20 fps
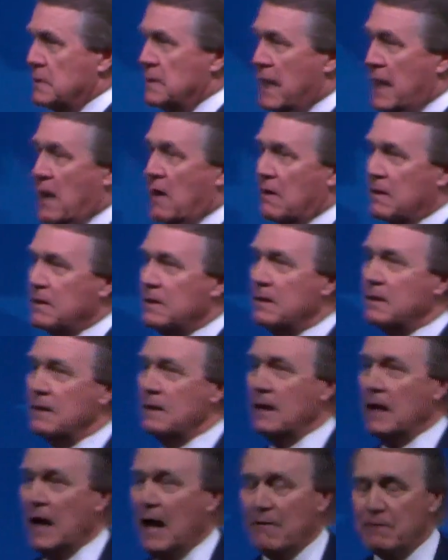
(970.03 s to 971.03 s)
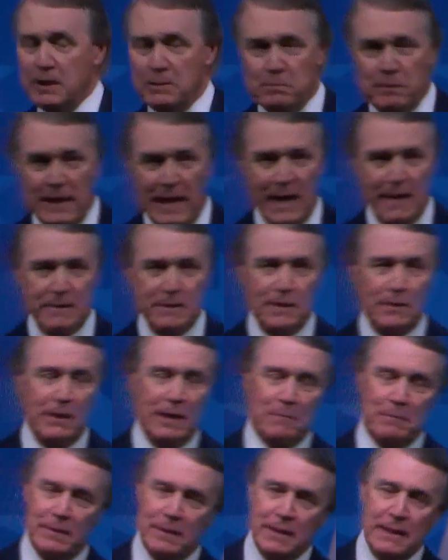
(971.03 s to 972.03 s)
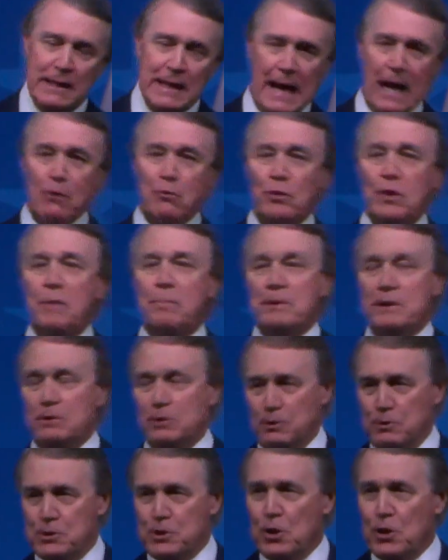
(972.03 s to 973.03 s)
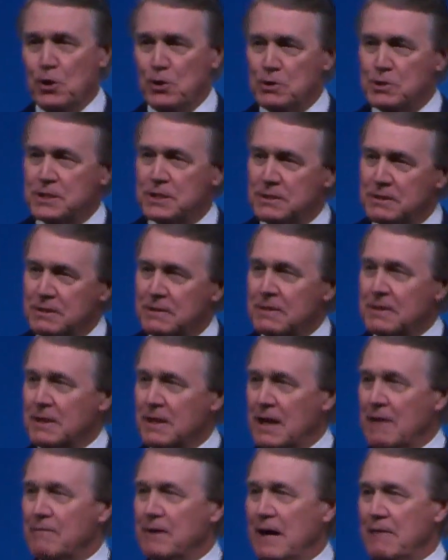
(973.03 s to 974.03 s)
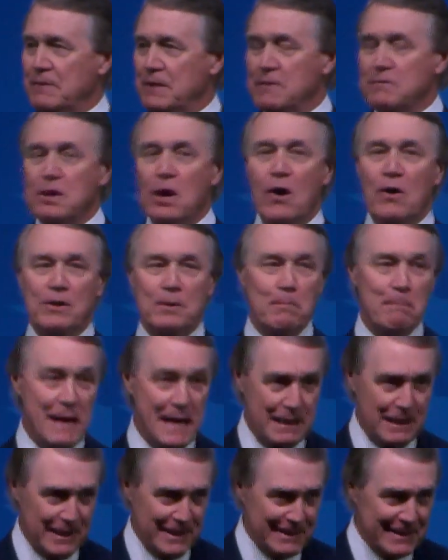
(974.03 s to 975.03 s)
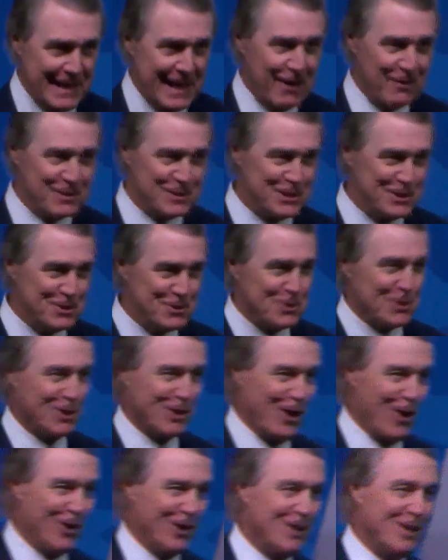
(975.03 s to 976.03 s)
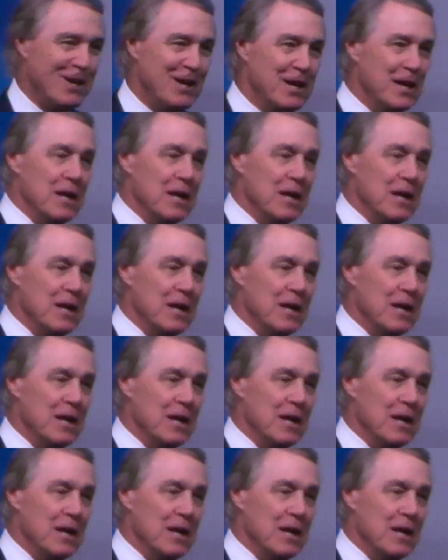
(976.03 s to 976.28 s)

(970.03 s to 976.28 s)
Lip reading: Now, I grew up in a little church, and I've gone to meddling now, as they used to call it.